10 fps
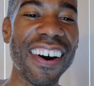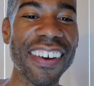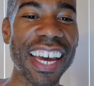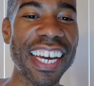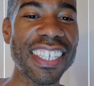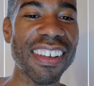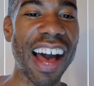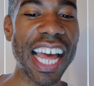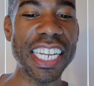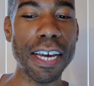okay,
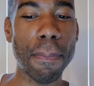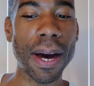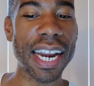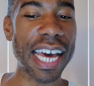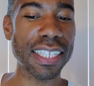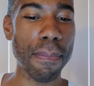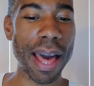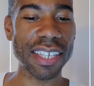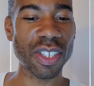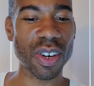so IdeaPod has a
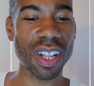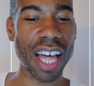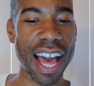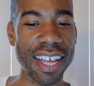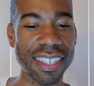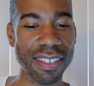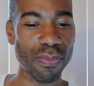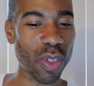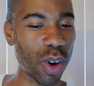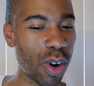master
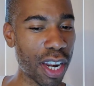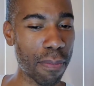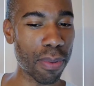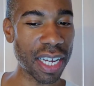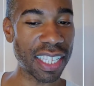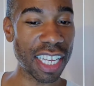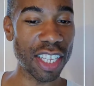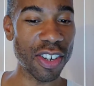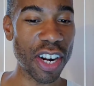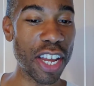class on
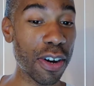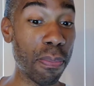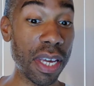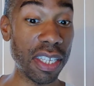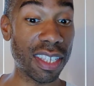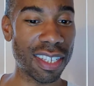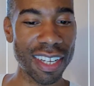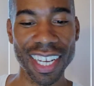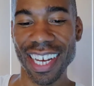embracing your inner beast.